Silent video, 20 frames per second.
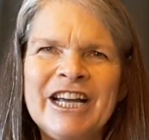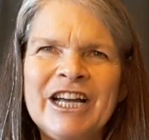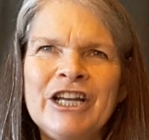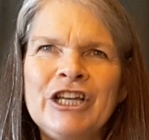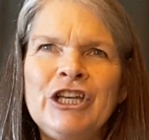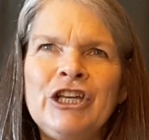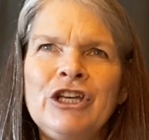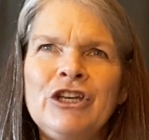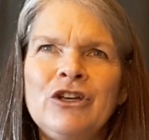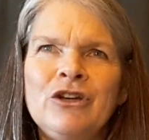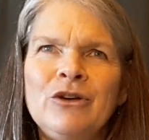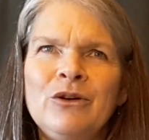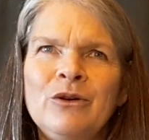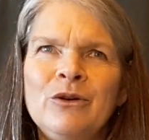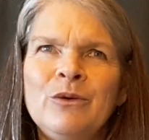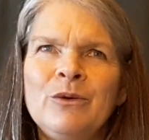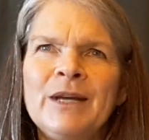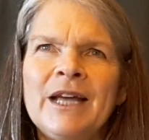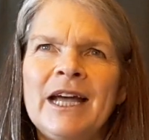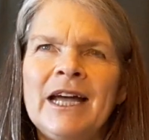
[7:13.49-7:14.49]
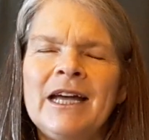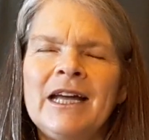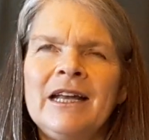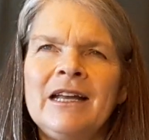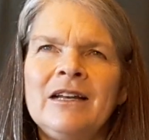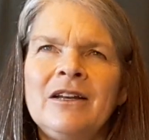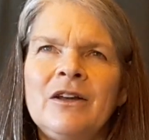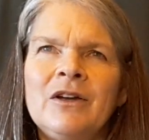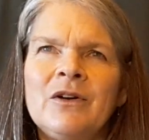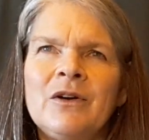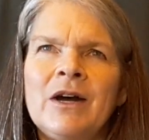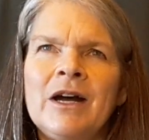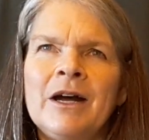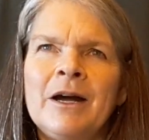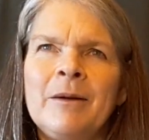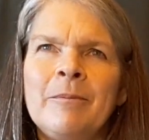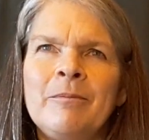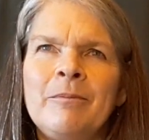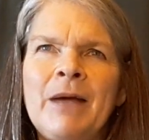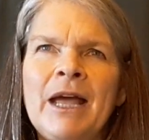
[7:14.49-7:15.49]
you can
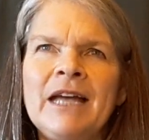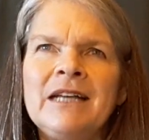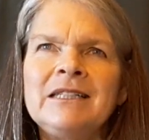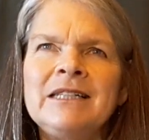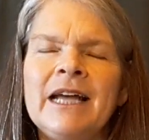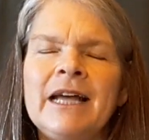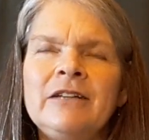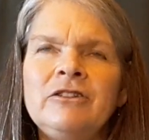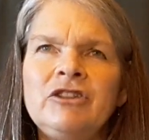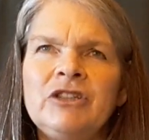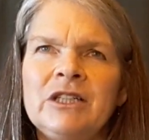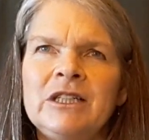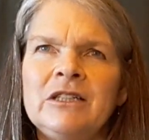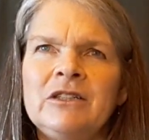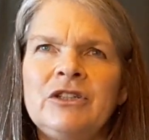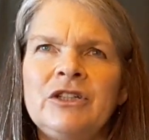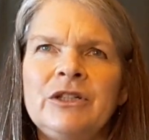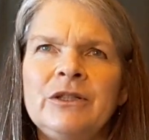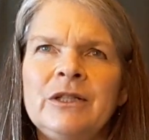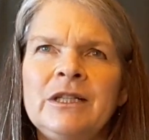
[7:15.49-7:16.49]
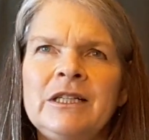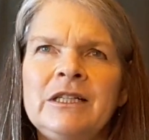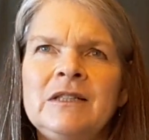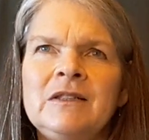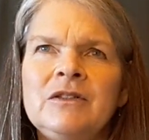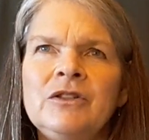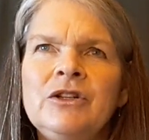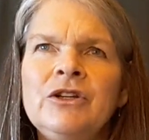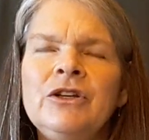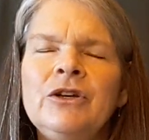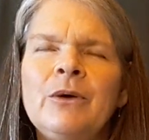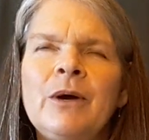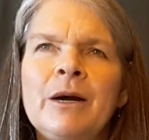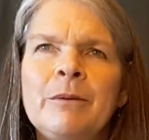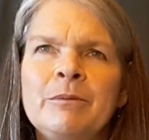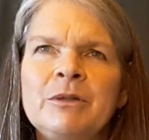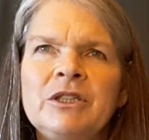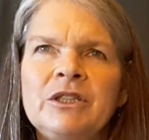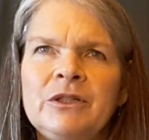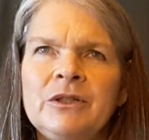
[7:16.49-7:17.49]
pay attention to these new
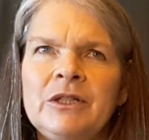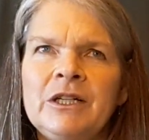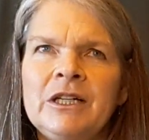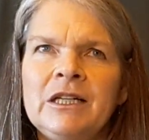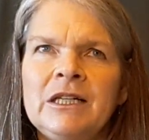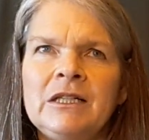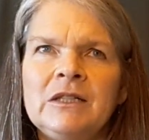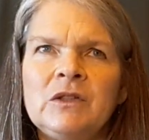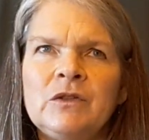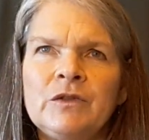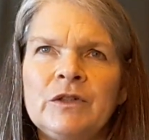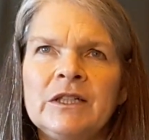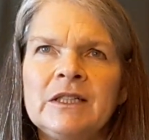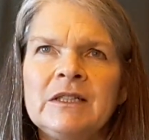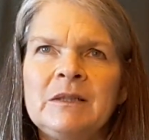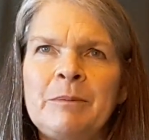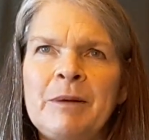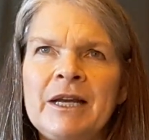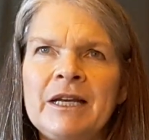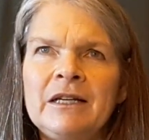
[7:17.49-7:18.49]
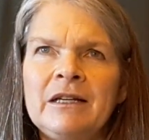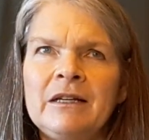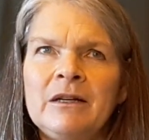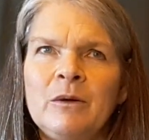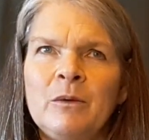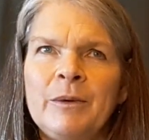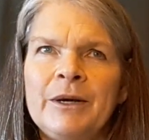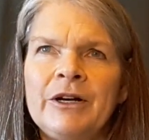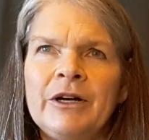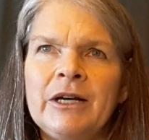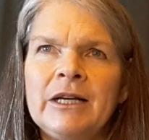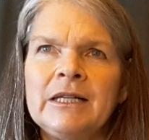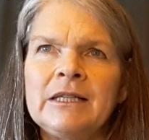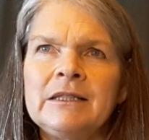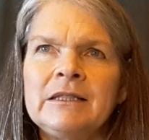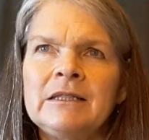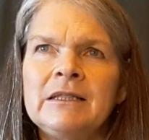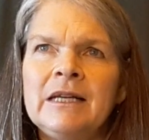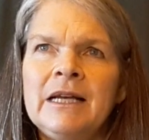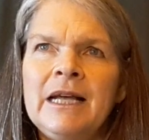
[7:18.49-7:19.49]
opportunities for expanded
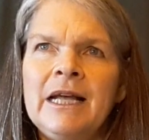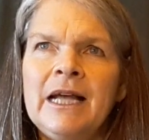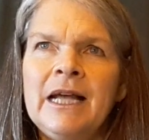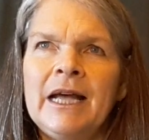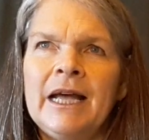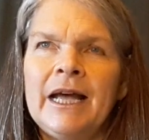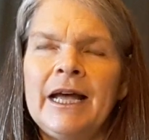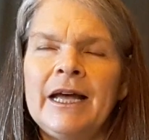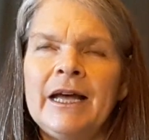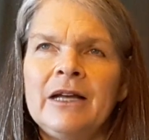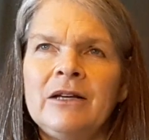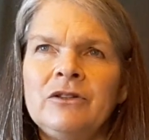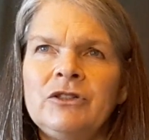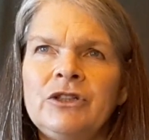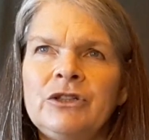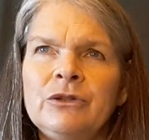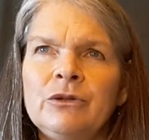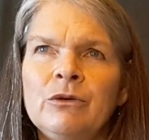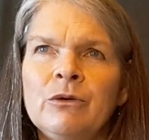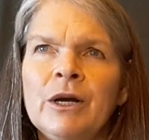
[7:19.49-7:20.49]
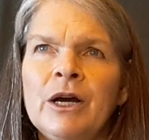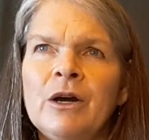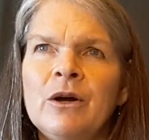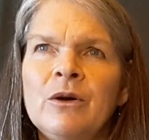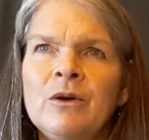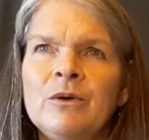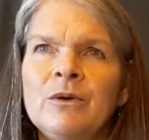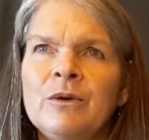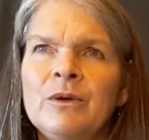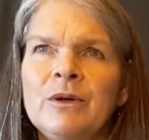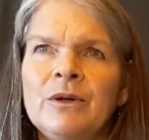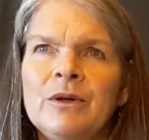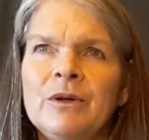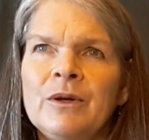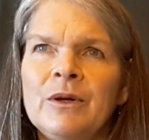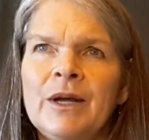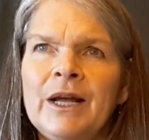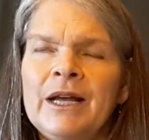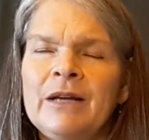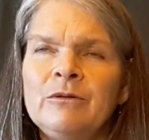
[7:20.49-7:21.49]
awareness and to grow
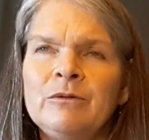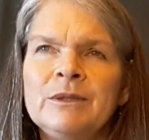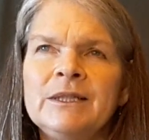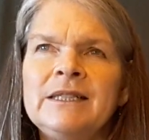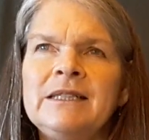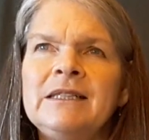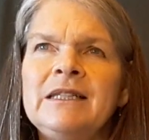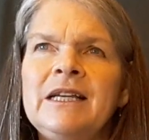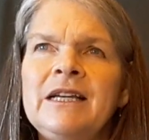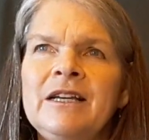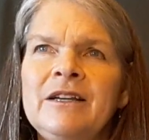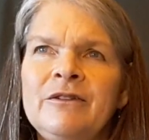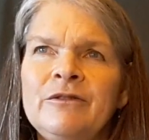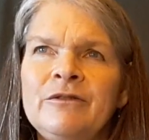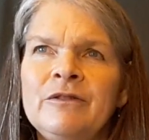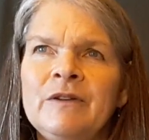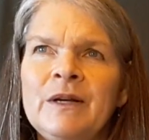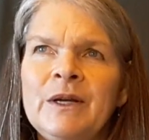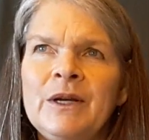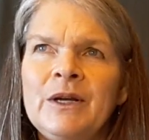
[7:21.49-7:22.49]
and receive